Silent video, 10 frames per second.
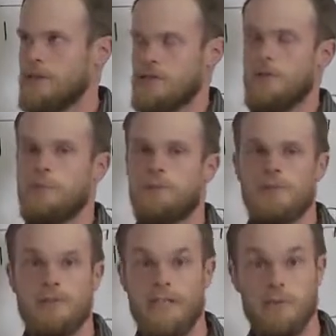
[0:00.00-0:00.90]
it's called
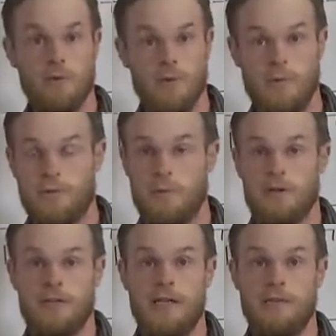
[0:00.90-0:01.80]
Biblical Hebrew with
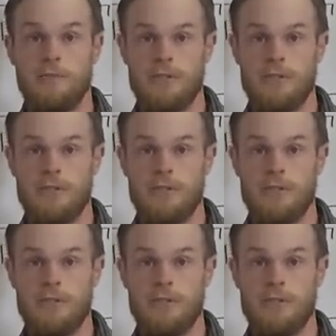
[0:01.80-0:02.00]
Mark Jacob.